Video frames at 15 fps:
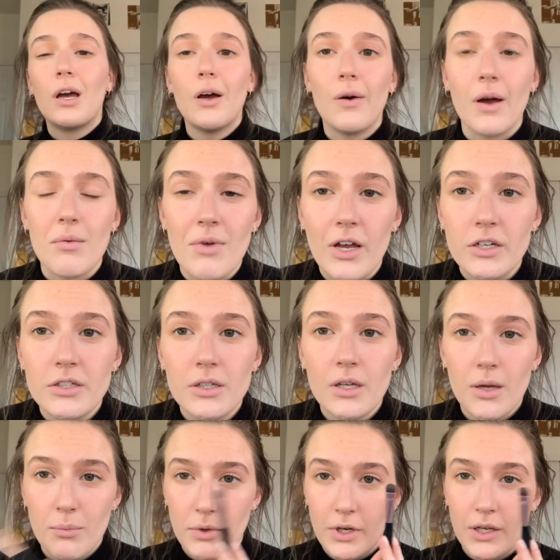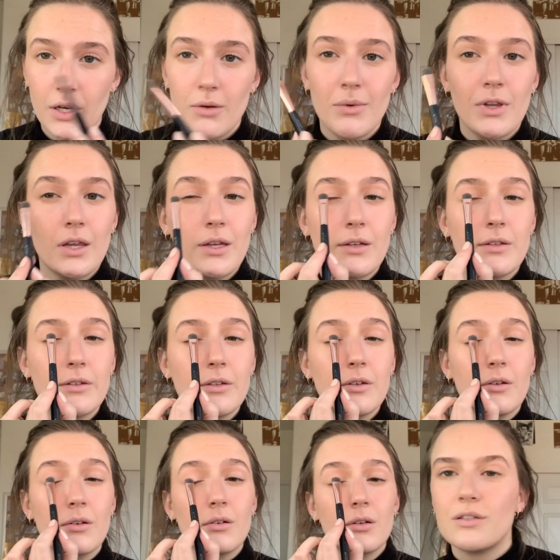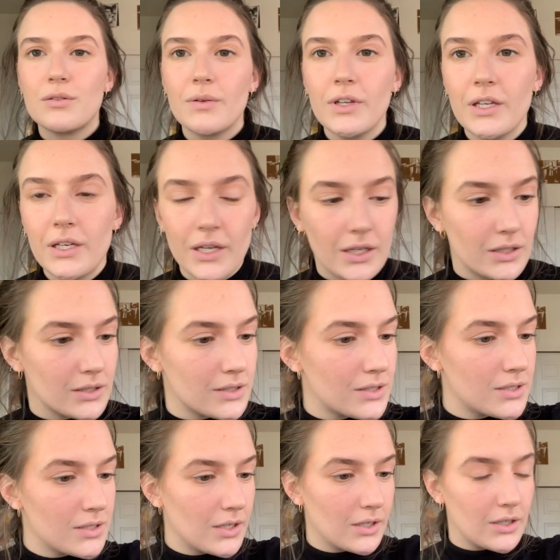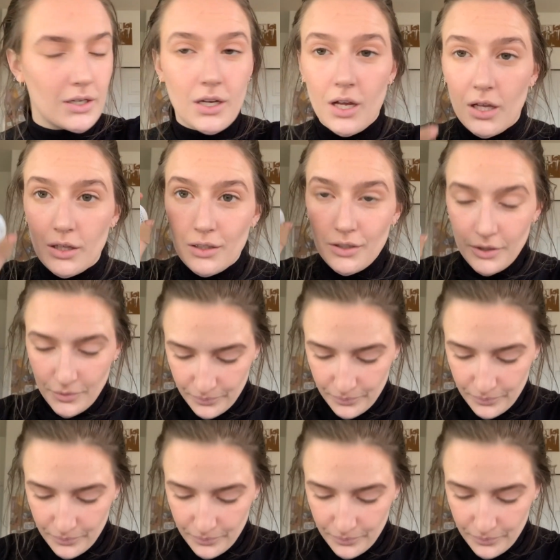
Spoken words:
Oh, I'm putting it on my lid too. It's really nice color.